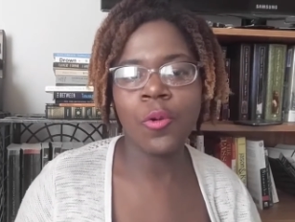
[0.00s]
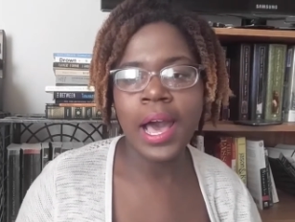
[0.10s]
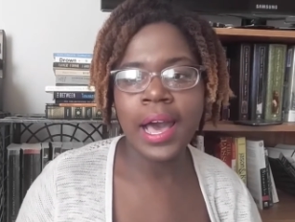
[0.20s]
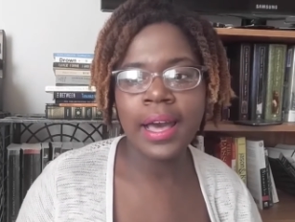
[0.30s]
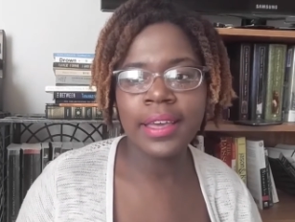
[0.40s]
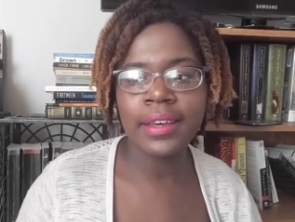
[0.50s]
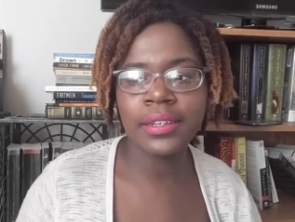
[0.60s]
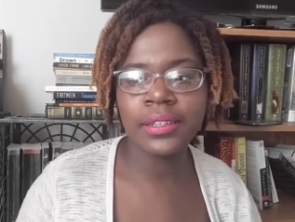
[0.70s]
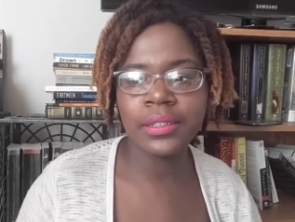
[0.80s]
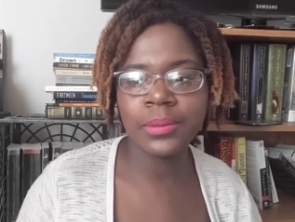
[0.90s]
I
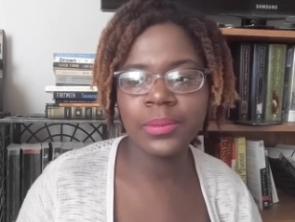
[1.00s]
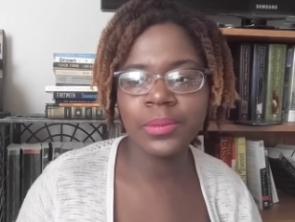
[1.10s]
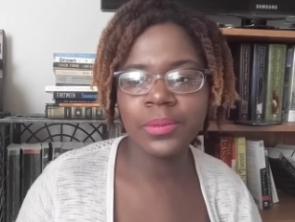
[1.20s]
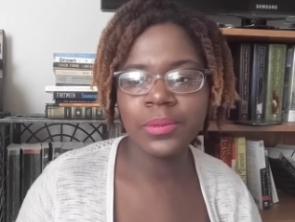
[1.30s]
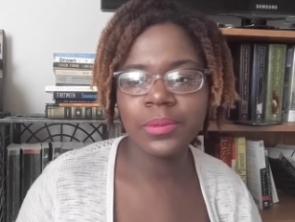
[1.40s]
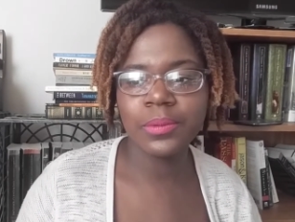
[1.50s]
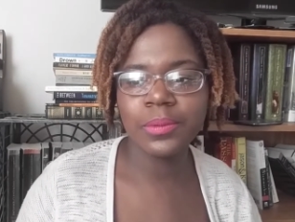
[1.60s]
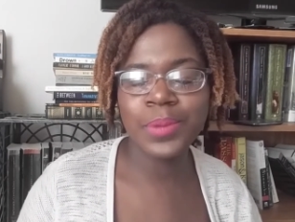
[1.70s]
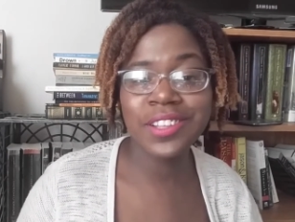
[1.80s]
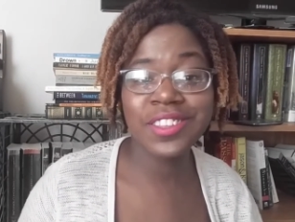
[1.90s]
um,
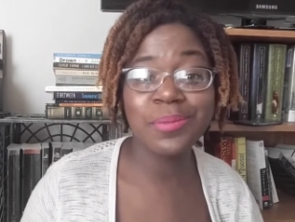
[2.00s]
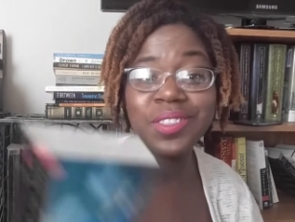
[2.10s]
picked up